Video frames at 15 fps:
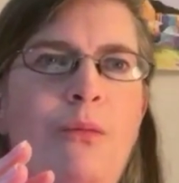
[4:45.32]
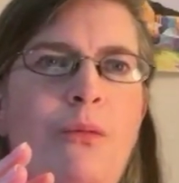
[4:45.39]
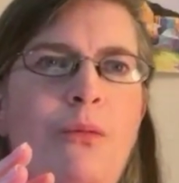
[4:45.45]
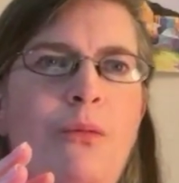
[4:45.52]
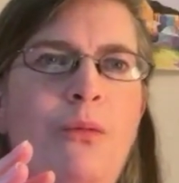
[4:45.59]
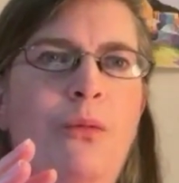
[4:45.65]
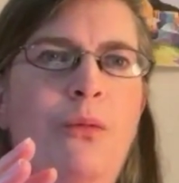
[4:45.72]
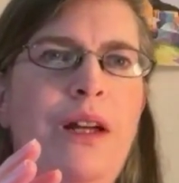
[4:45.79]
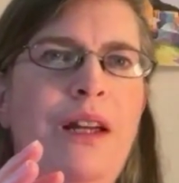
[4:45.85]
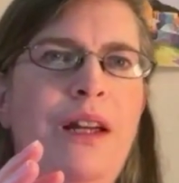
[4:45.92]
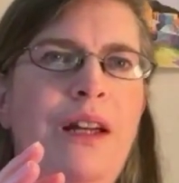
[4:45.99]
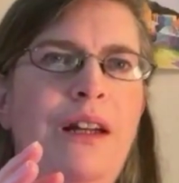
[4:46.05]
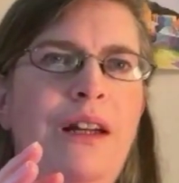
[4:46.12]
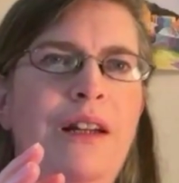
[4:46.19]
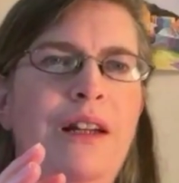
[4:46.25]

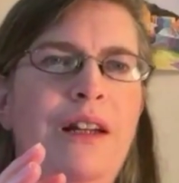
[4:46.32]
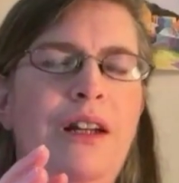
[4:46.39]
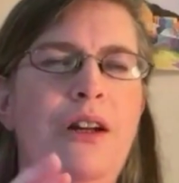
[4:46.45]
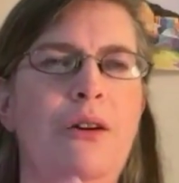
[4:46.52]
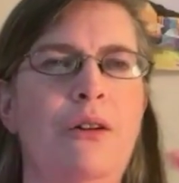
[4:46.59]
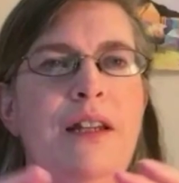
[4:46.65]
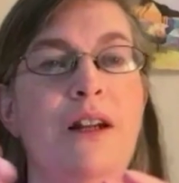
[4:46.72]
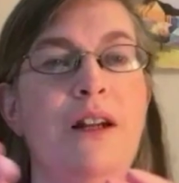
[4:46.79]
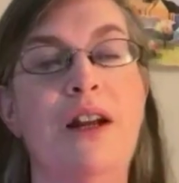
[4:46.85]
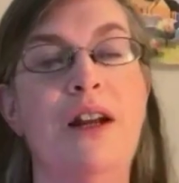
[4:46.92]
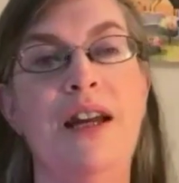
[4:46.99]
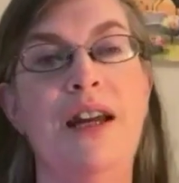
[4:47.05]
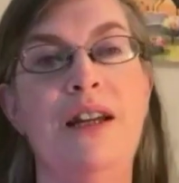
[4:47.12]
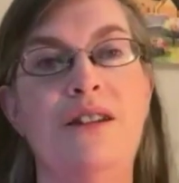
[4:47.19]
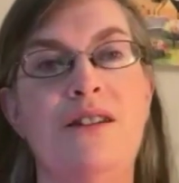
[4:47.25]
We, in their
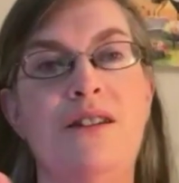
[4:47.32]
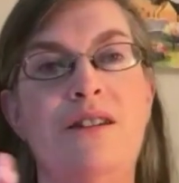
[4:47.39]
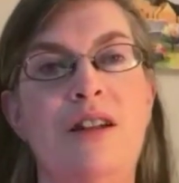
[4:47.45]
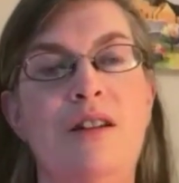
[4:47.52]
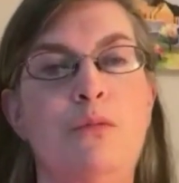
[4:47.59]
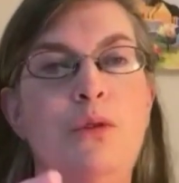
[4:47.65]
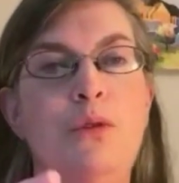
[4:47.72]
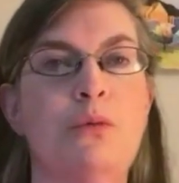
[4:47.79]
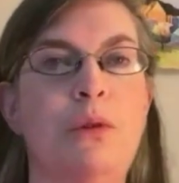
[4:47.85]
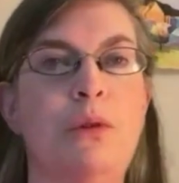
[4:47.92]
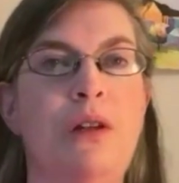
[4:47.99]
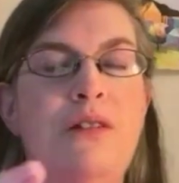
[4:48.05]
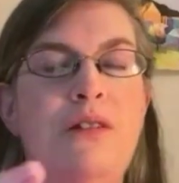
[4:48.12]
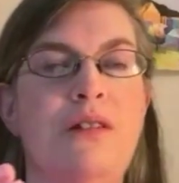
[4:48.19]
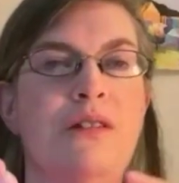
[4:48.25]
case, in Bruce
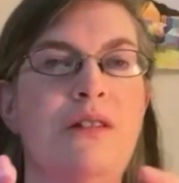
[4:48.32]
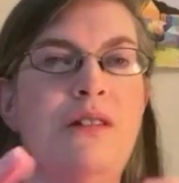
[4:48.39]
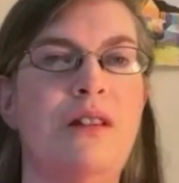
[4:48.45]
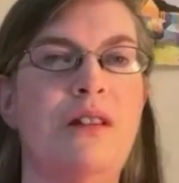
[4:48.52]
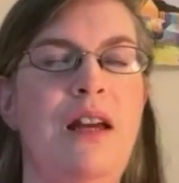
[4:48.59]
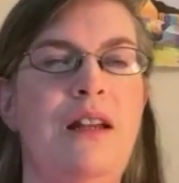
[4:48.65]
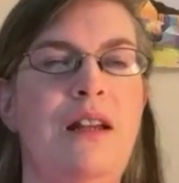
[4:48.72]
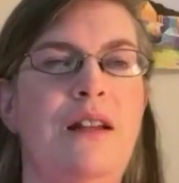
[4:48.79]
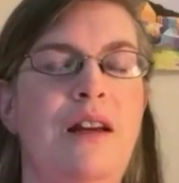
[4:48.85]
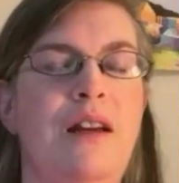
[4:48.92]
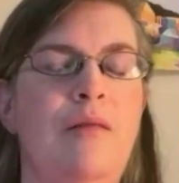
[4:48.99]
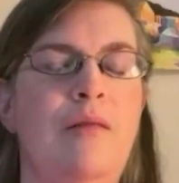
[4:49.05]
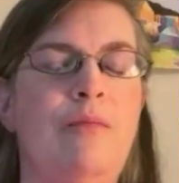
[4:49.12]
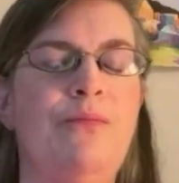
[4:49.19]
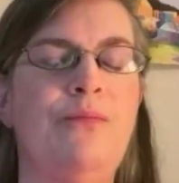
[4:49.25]
Willis's and
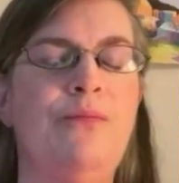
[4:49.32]
um,